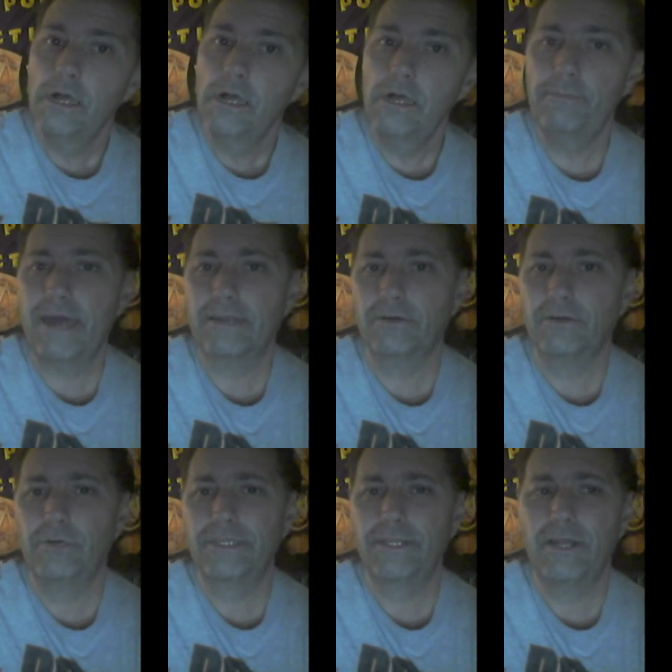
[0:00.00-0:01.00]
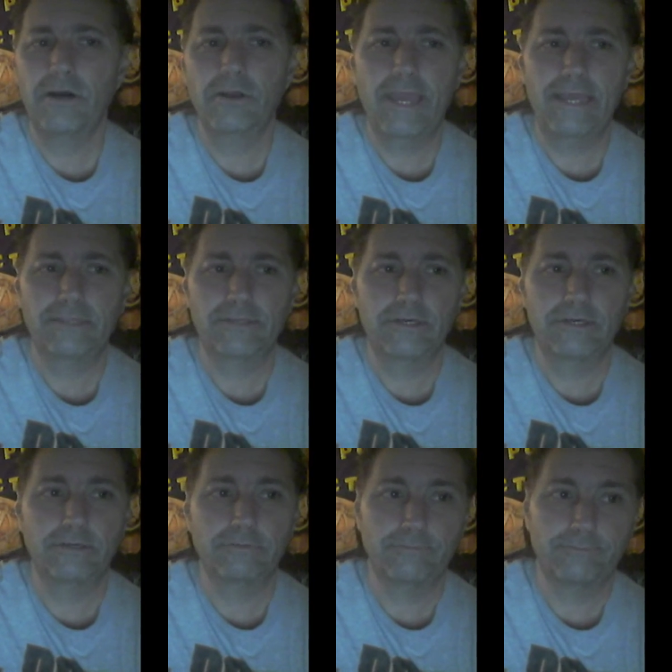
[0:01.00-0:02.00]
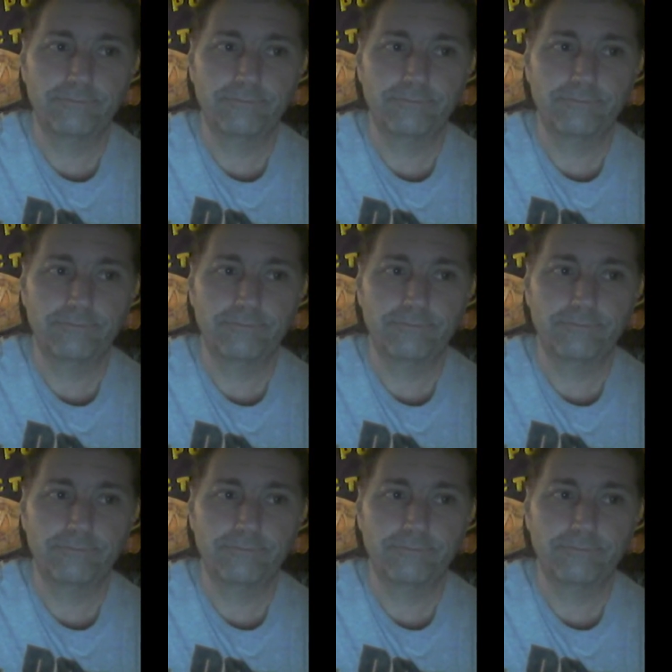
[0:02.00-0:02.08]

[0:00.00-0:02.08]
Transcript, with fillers: a battle with lung cancer.